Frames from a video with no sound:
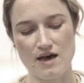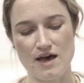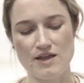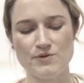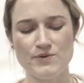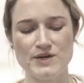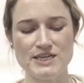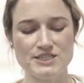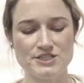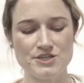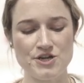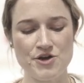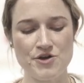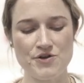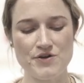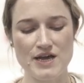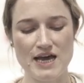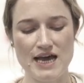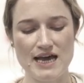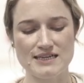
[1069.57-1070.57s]
Otherwise
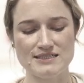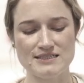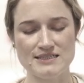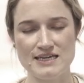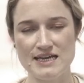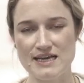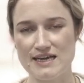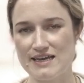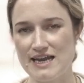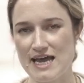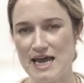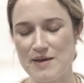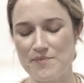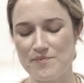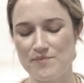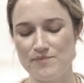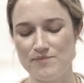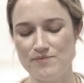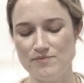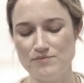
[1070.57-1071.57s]
known as
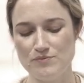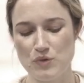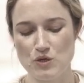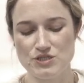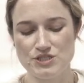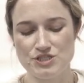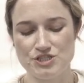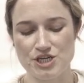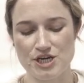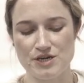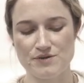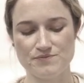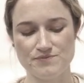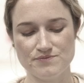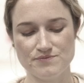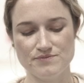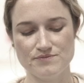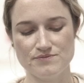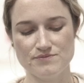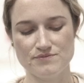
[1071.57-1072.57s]
nickname, posture,
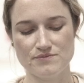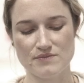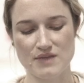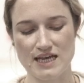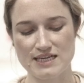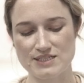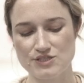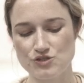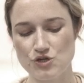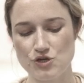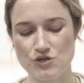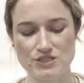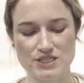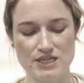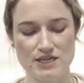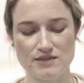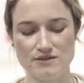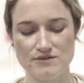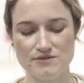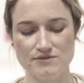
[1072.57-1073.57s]
as
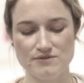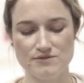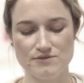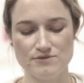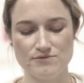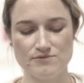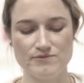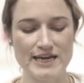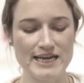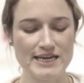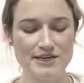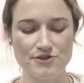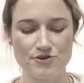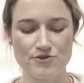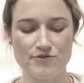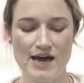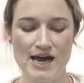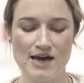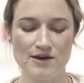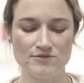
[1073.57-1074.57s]
totter, raked
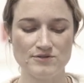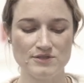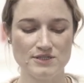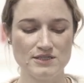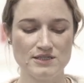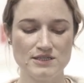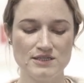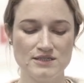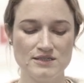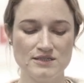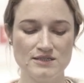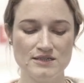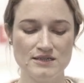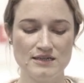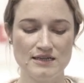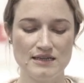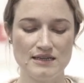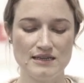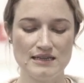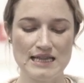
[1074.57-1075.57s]
ground,
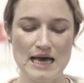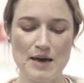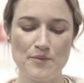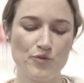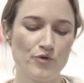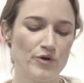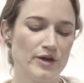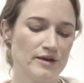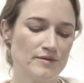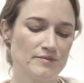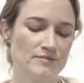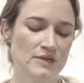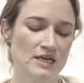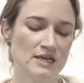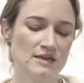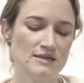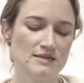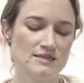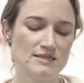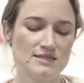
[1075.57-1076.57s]
Lapwing,
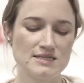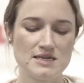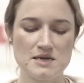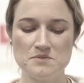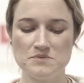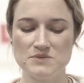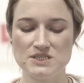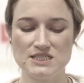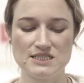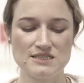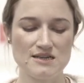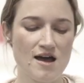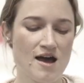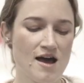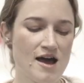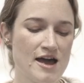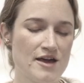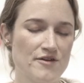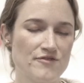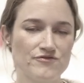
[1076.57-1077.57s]
some
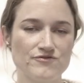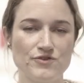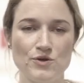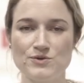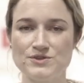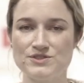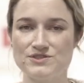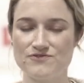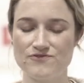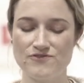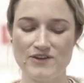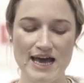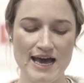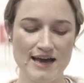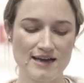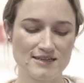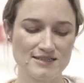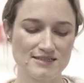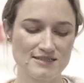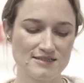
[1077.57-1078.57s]
sly false
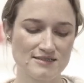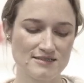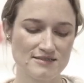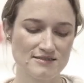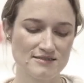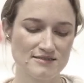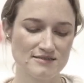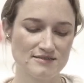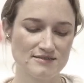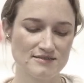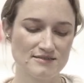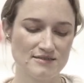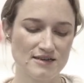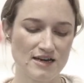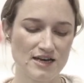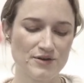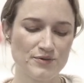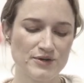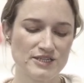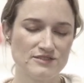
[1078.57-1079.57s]
flex,
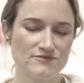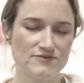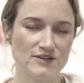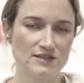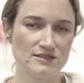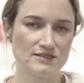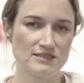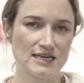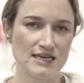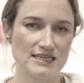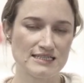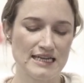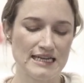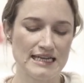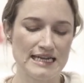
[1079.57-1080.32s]
otherwise felt as a